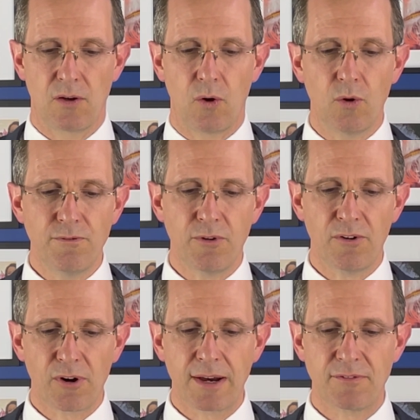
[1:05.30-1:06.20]
All
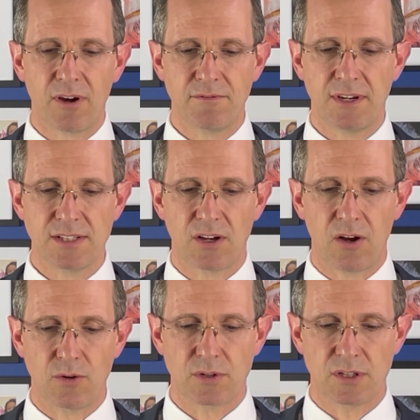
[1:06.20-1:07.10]
485 visa
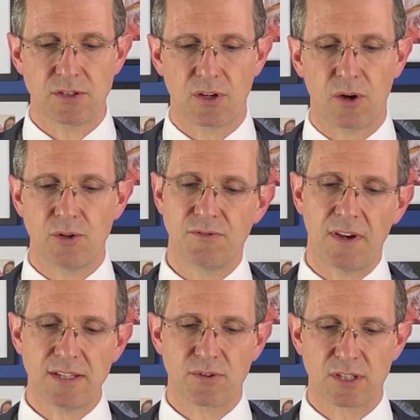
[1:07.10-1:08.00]
holders whose
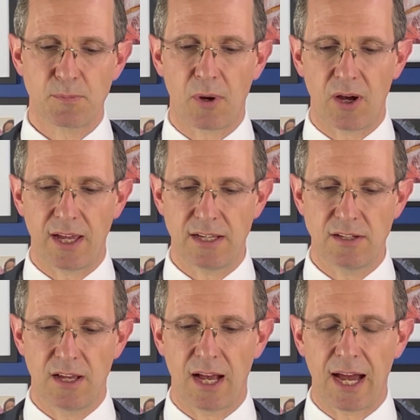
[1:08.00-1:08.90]
visa
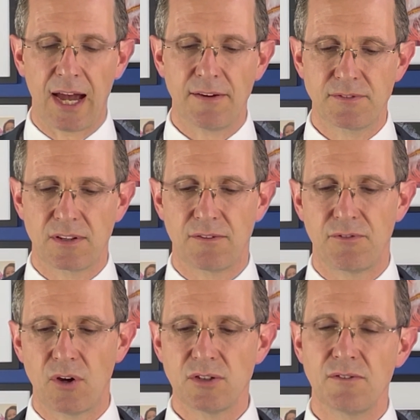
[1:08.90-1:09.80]
expired after the
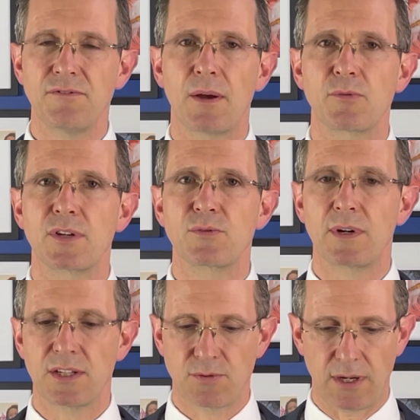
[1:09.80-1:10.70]
1st of February
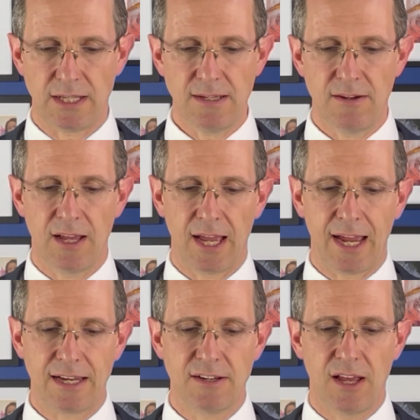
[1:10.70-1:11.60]
2020
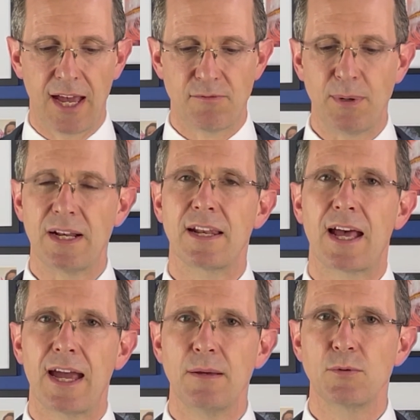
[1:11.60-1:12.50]
and have been
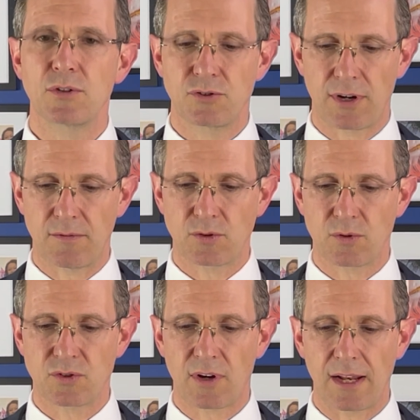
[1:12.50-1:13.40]
unable to travel
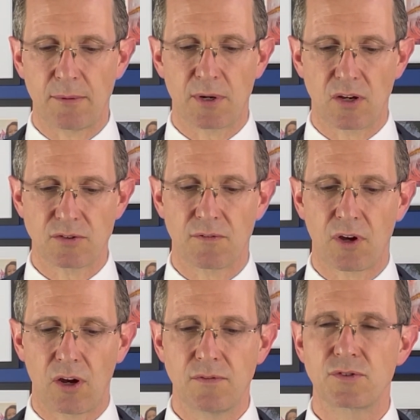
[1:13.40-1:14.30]
to Australia because of
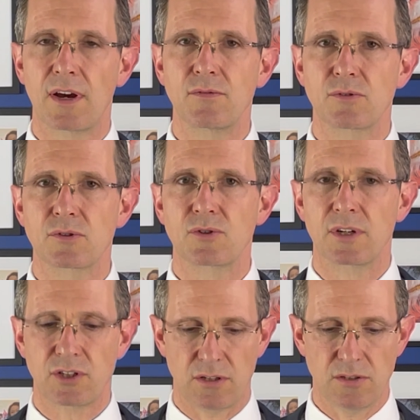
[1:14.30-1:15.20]
COVID travel
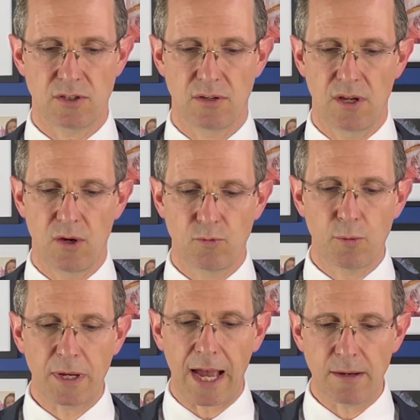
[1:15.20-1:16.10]
restrictions will
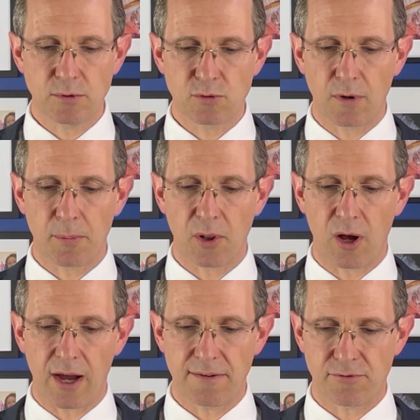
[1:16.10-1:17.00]
be able to
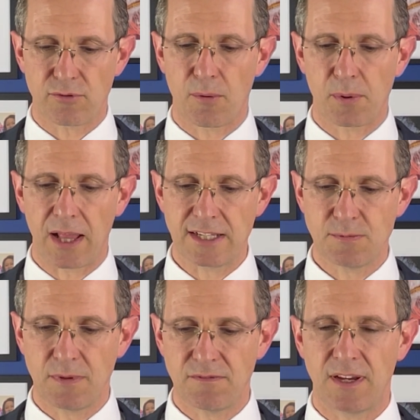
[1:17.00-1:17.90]
apply for a
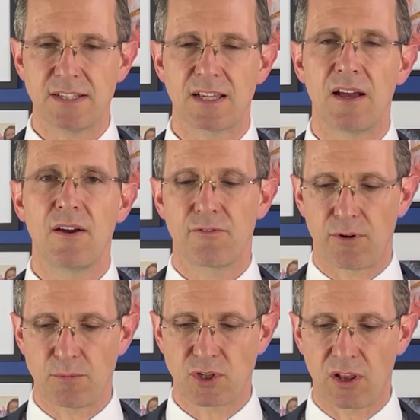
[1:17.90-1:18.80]
replacement visa
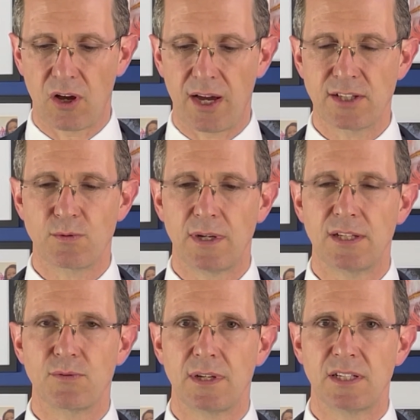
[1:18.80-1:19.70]
from July
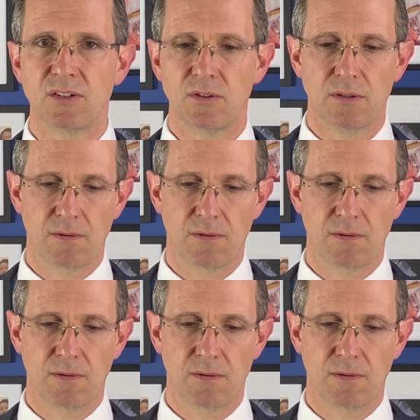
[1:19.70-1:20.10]
2022.